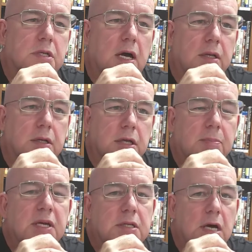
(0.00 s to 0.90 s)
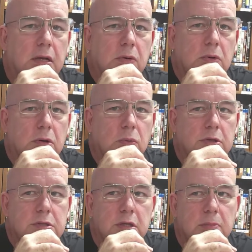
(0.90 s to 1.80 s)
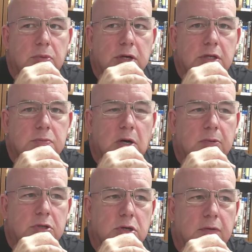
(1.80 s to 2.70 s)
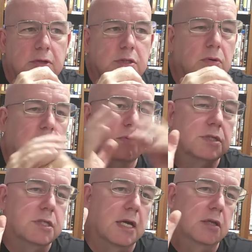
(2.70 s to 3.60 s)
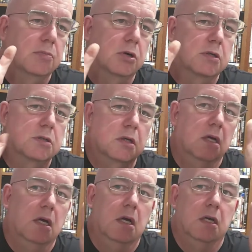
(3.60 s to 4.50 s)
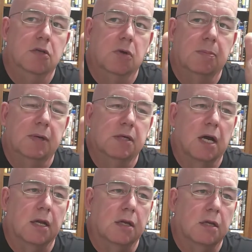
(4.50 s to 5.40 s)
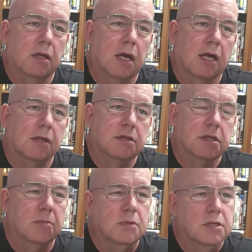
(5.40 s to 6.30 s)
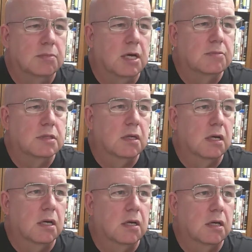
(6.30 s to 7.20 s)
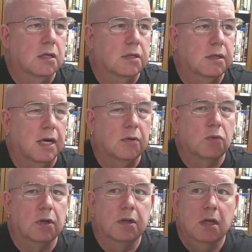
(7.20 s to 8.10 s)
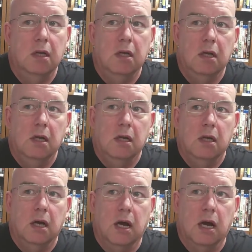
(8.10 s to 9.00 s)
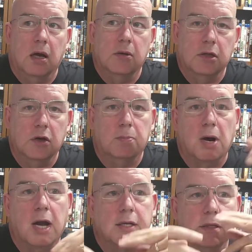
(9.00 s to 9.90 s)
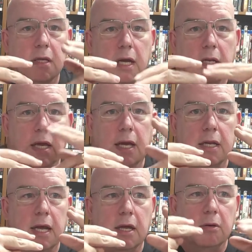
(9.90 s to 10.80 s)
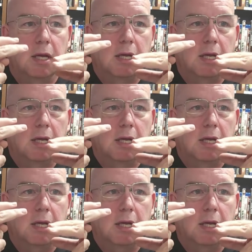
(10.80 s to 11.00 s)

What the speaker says: Dutton. E.P. Dutton was the British publisher of it. So they would send the books to E.P. Dutton, and sometimes Dutton would bind and